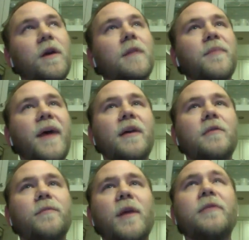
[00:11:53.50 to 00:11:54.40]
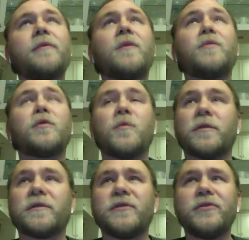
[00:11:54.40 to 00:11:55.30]
oh god, back probably
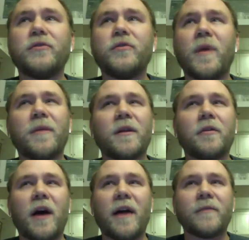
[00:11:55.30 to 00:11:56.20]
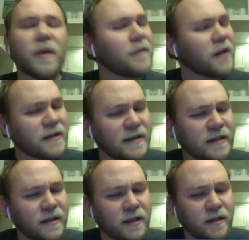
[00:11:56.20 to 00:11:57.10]
around World War II, maybe a little after, maybe
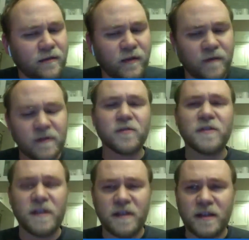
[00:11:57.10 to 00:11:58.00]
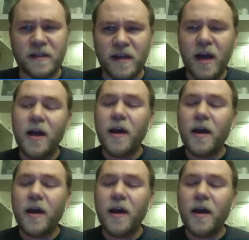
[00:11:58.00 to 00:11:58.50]
1950s or 60s.